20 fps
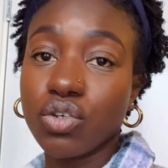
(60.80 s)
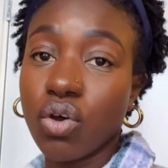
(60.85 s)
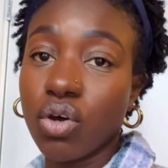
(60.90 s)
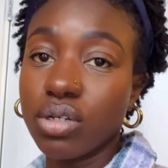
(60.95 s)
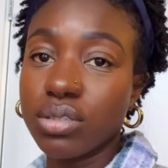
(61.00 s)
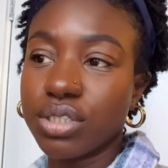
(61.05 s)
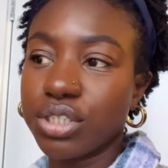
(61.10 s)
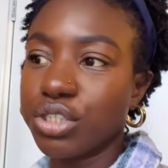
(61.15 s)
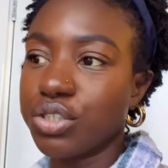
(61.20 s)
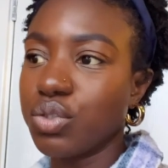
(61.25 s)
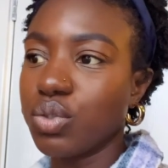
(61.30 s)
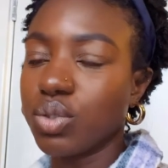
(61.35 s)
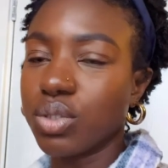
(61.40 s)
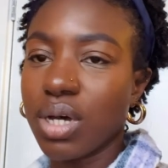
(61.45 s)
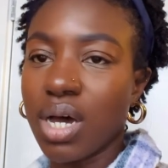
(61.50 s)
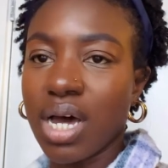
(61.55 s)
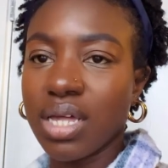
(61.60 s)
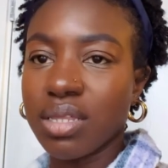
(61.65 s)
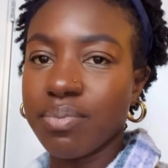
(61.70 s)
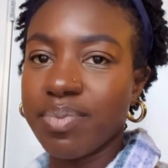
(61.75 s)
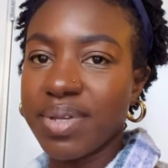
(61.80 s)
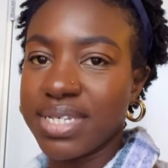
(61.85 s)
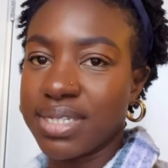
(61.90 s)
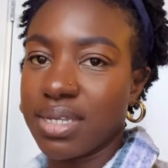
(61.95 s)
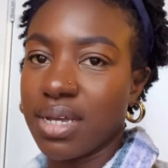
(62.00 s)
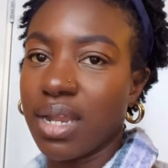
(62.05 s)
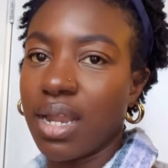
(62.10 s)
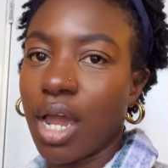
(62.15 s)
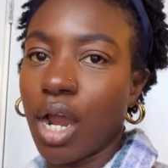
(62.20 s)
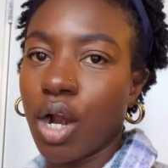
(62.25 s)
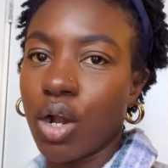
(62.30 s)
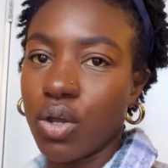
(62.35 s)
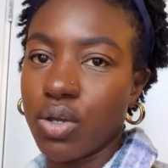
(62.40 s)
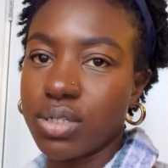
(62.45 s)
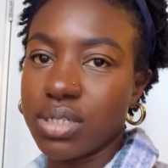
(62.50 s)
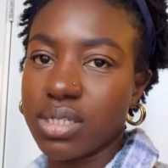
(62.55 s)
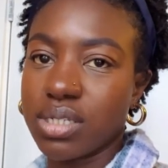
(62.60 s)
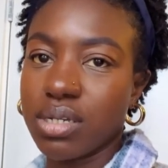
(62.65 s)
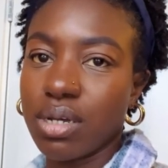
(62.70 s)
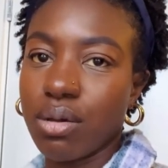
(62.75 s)
gone to do the other bits that are like
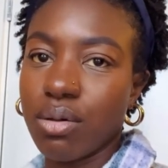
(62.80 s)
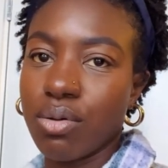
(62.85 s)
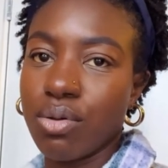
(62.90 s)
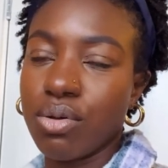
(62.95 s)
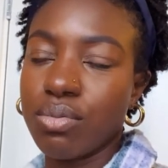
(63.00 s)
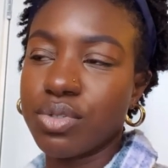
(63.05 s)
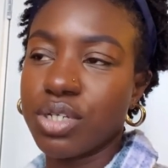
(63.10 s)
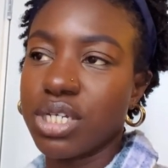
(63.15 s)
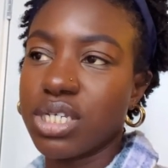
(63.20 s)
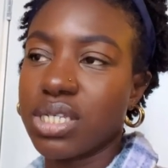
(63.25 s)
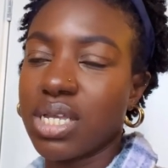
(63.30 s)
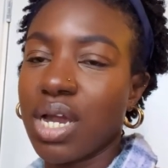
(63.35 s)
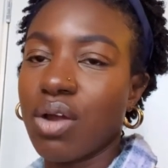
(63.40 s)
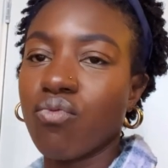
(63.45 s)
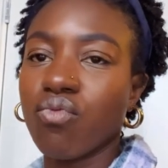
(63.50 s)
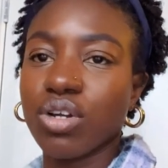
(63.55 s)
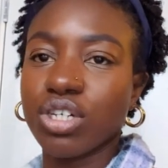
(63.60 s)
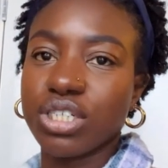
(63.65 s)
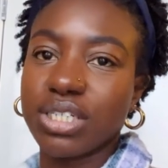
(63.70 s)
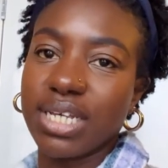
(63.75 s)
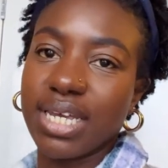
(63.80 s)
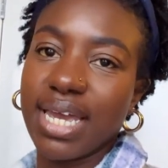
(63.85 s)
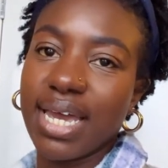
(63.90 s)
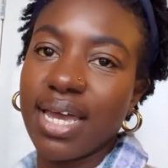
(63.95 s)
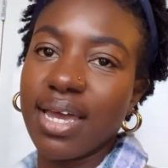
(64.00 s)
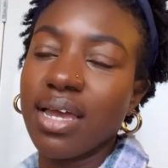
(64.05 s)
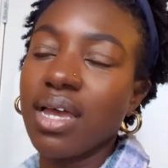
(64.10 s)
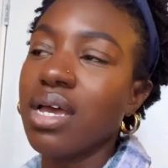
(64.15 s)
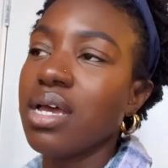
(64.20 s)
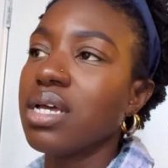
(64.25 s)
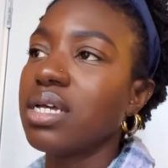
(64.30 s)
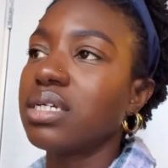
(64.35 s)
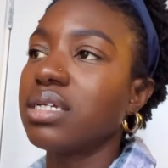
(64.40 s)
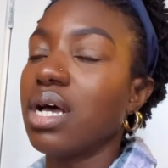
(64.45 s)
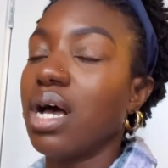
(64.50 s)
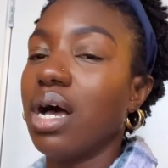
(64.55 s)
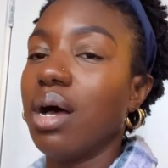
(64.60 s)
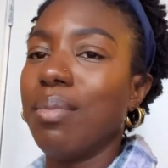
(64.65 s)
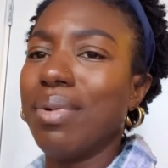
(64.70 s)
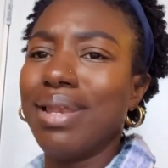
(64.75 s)
closer to home. So he's like rushed to get
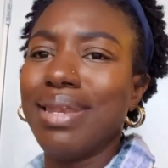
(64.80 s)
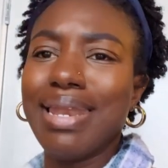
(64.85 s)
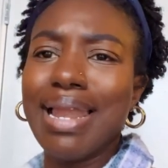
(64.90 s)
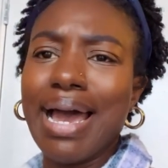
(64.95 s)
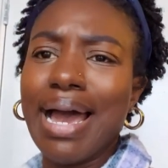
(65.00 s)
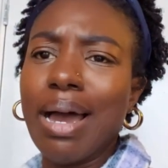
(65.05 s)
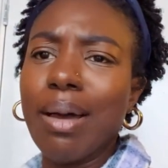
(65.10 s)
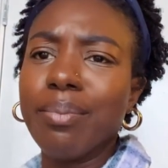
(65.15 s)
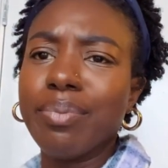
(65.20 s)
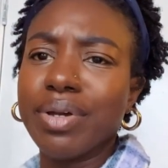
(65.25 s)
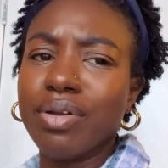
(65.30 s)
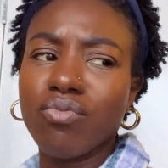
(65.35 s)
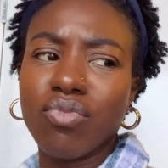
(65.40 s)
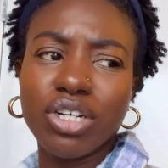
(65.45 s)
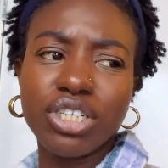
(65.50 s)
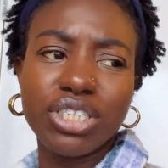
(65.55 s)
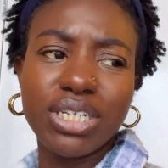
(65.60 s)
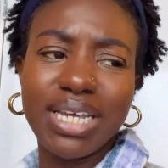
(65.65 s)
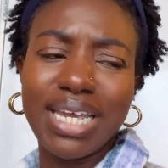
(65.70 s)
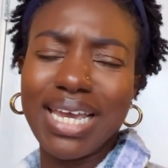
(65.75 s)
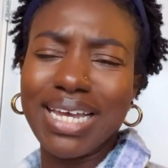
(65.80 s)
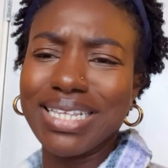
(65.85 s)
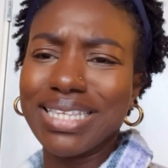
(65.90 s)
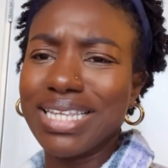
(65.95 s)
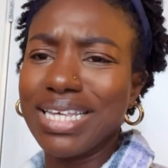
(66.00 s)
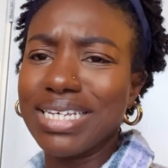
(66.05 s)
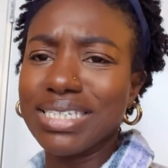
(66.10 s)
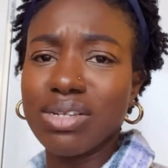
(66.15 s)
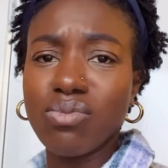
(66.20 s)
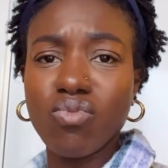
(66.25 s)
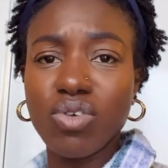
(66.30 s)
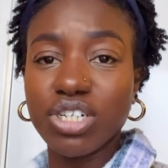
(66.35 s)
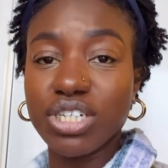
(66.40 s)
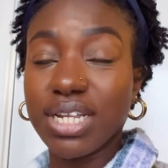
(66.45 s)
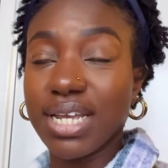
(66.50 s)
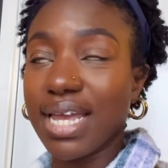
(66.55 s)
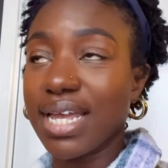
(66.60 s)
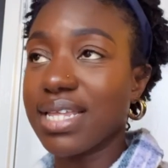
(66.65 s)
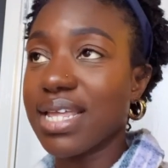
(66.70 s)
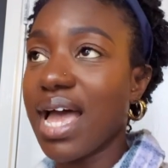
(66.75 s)
a lamp and rushed to get this and rushed
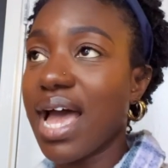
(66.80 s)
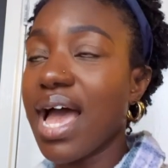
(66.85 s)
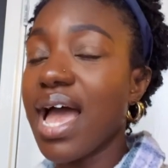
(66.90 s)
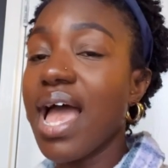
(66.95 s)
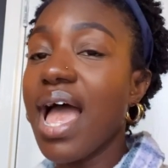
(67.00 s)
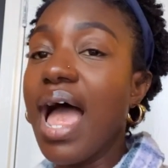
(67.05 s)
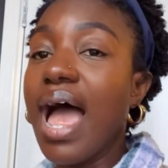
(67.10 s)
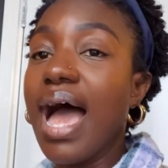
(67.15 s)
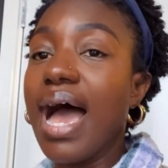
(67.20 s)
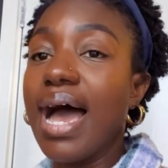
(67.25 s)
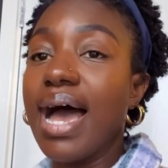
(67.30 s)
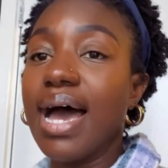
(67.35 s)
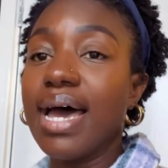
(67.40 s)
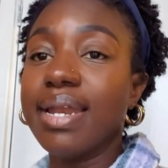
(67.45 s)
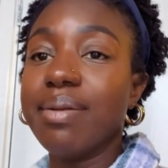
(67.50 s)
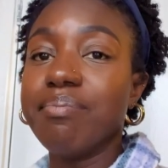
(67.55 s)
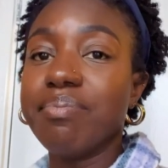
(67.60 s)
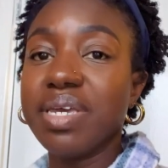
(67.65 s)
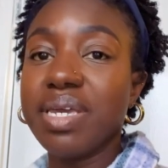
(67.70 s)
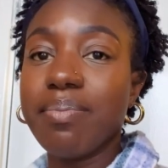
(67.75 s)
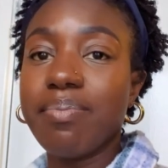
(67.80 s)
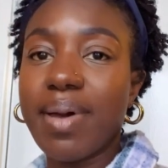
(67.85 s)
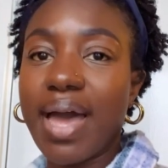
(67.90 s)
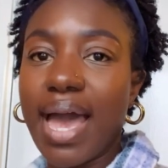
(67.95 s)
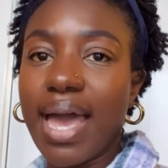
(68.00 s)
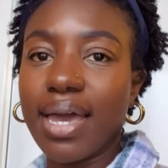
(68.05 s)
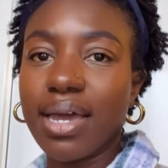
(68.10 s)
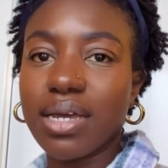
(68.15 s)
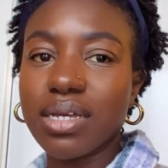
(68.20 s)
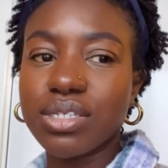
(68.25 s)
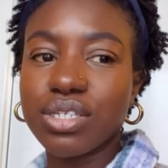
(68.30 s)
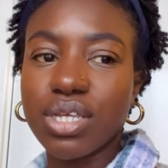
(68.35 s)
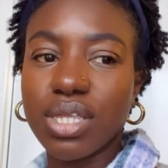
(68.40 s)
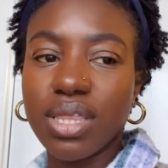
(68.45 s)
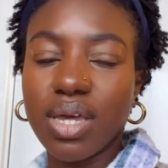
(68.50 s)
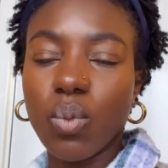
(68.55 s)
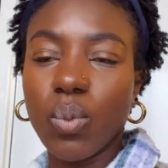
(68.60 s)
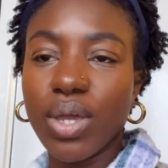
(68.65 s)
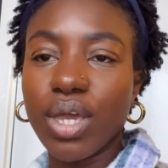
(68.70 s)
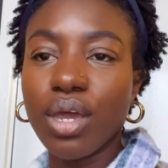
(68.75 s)
to get that and be back so
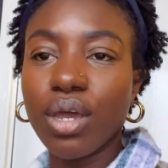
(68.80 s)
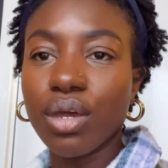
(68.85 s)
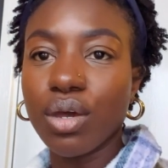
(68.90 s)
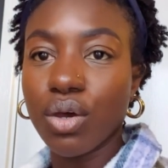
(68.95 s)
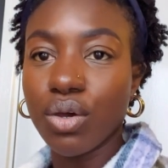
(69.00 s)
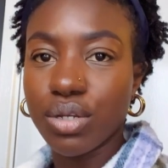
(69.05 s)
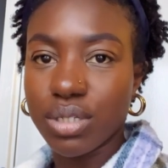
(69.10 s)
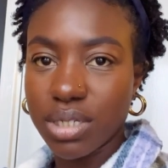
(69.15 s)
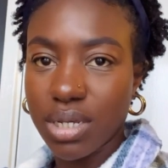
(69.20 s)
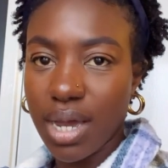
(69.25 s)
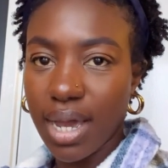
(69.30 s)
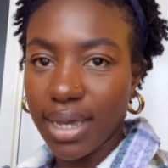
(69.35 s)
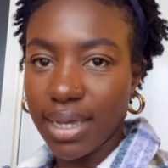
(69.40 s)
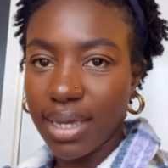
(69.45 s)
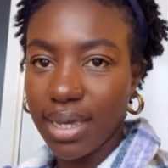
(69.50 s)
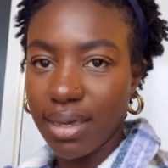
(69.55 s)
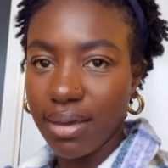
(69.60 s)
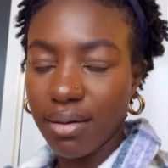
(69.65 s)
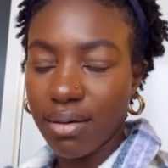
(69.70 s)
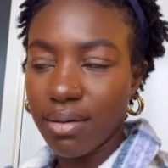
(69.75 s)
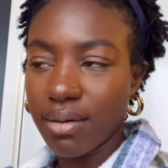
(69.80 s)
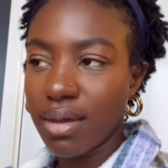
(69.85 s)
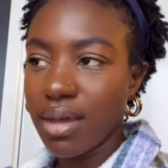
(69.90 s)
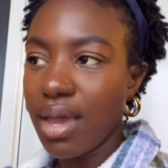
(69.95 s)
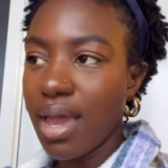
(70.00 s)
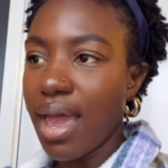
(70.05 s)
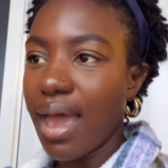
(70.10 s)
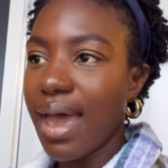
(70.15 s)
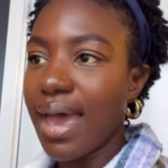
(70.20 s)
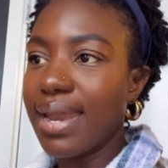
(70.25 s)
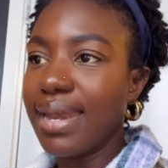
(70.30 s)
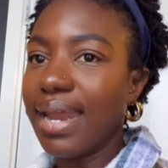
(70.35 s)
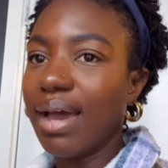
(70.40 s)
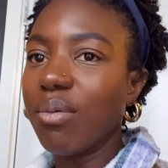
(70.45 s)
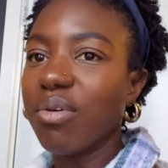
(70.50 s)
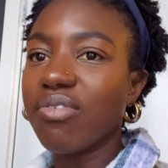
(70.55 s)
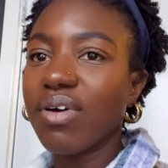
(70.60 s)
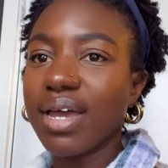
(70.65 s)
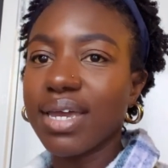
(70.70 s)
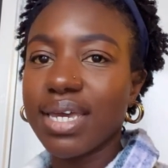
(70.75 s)
that we can go to IKEA. And now
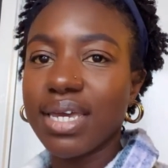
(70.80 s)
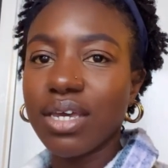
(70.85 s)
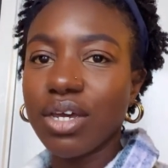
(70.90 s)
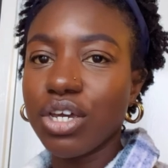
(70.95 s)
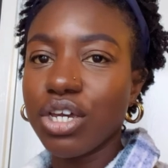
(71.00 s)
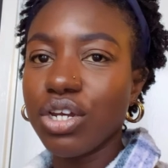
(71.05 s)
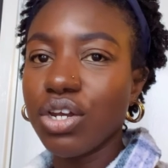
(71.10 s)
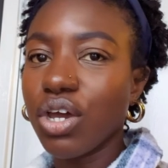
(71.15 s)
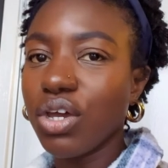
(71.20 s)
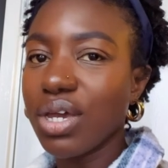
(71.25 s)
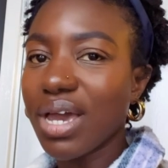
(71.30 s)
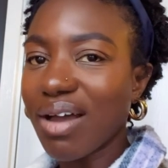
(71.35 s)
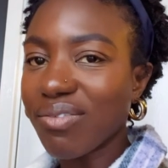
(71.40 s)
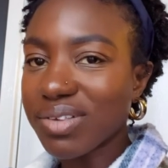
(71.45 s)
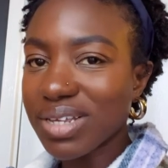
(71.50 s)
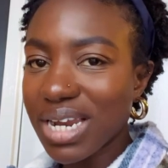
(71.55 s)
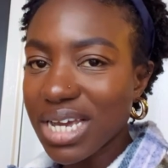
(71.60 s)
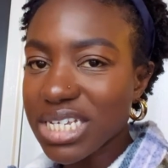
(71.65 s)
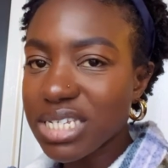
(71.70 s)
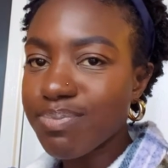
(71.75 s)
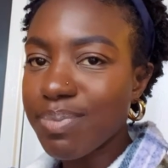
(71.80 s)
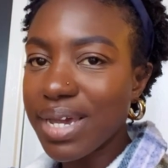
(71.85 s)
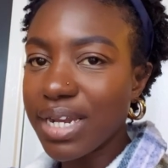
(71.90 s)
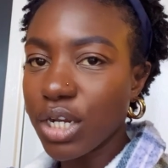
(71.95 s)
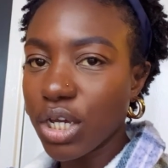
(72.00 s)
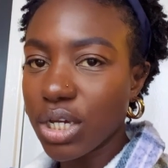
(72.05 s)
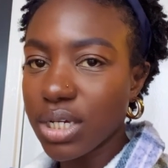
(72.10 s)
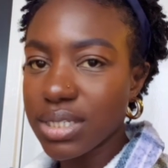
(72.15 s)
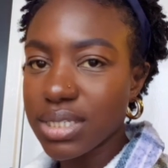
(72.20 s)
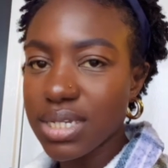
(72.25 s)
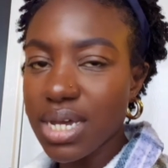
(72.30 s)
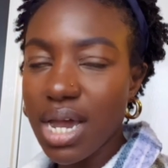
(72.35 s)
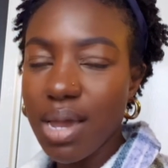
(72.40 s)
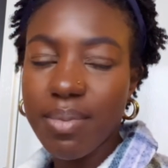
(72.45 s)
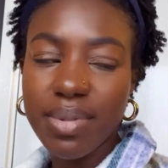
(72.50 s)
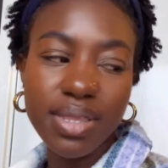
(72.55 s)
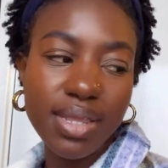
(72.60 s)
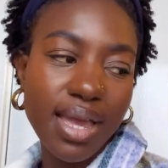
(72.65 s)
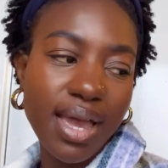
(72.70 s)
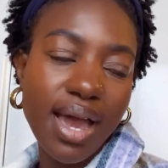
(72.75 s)
with IKEA, you know you have to like spend a good
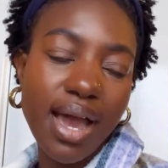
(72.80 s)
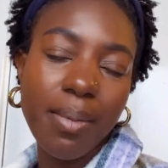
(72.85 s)
time in there.